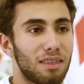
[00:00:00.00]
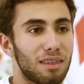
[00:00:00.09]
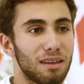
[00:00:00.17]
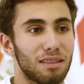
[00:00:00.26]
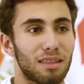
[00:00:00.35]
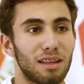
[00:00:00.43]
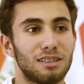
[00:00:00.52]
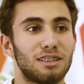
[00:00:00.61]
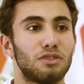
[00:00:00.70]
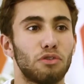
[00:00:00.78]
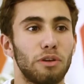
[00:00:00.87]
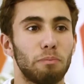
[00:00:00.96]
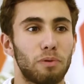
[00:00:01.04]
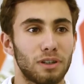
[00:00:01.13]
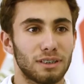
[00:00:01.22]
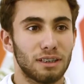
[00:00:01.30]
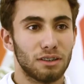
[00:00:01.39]
I think that's too
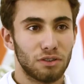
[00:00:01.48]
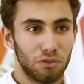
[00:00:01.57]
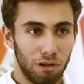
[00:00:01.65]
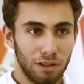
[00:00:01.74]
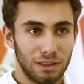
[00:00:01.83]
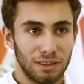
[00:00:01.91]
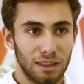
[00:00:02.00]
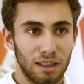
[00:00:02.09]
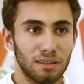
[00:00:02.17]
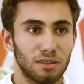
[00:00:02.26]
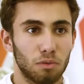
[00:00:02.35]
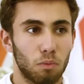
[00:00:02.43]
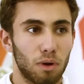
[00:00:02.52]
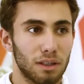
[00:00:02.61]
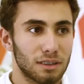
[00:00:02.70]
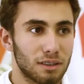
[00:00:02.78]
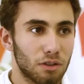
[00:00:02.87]
important to understand
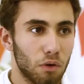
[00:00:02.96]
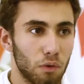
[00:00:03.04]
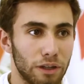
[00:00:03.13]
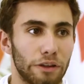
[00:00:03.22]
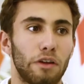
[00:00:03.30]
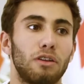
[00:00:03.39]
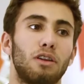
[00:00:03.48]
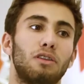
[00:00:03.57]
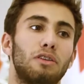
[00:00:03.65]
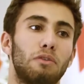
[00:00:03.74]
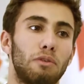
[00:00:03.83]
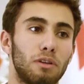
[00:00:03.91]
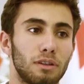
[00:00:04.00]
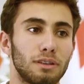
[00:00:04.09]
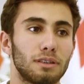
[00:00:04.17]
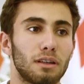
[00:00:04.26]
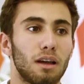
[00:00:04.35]
what's going on the
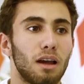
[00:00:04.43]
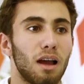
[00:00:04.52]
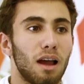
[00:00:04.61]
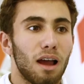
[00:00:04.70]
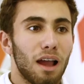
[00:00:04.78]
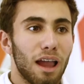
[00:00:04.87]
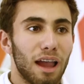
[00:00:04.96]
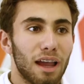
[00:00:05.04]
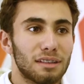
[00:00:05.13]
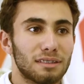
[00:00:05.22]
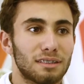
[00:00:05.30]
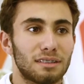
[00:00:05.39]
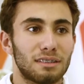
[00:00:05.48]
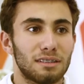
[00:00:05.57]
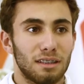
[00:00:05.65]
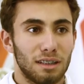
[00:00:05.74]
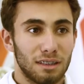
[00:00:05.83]
world, and
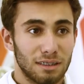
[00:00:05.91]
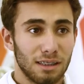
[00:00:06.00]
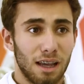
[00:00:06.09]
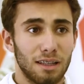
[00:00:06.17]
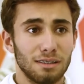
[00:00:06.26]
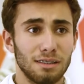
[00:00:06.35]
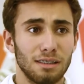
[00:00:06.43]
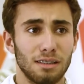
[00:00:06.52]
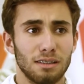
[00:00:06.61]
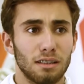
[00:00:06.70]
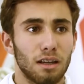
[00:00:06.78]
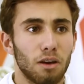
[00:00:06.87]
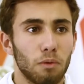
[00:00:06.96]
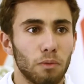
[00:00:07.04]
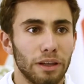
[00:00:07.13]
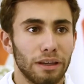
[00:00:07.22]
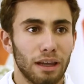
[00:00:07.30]
in sciences
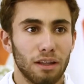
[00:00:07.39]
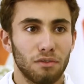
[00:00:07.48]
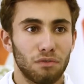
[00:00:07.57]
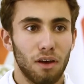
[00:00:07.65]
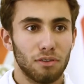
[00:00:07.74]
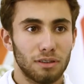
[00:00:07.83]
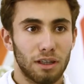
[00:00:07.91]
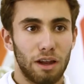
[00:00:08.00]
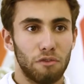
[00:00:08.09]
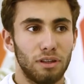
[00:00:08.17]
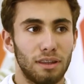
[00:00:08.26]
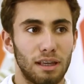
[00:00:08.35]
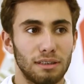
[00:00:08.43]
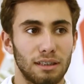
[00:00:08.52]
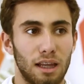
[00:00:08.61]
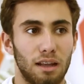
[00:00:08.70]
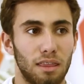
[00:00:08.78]
we can find every
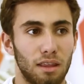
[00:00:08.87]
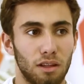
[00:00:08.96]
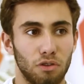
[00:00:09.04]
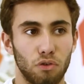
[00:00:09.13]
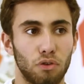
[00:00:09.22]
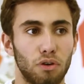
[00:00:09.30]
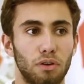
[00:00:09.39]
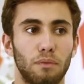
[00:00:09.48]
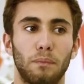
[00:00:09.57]
day anything new.